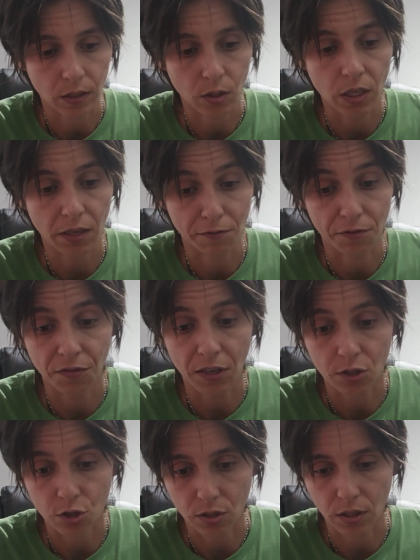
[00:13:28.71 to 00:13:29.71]
you can't
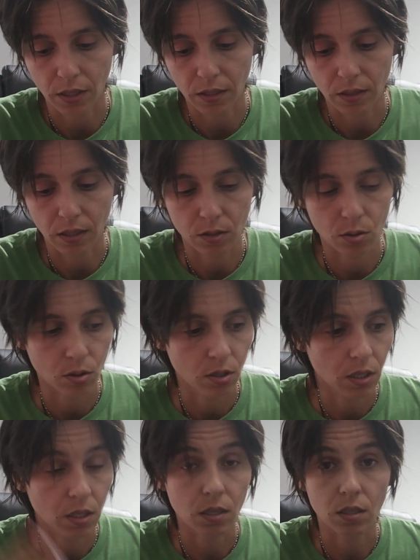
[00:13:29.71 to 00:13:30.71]
function like that, so you're
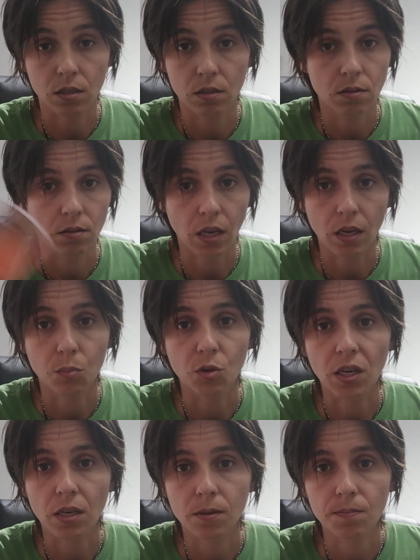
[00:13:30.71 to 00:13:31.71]
gonna take a
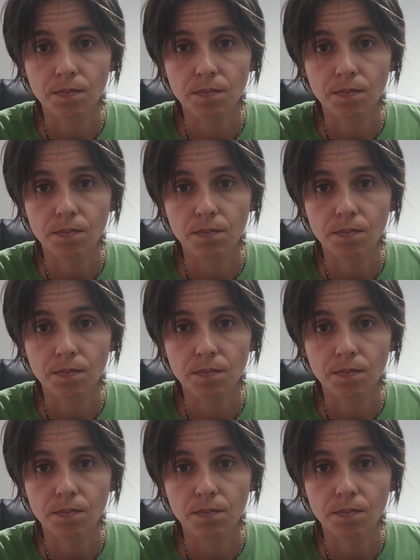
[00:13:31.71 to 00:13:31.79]
break.